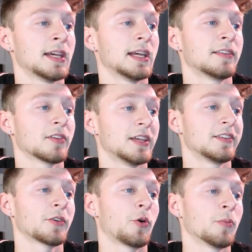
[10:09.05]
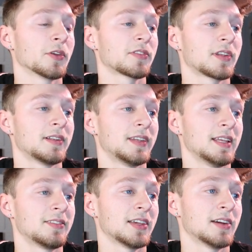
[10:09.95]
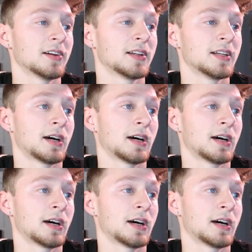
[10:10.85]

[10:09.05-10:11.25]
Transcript: It's almost a D tier.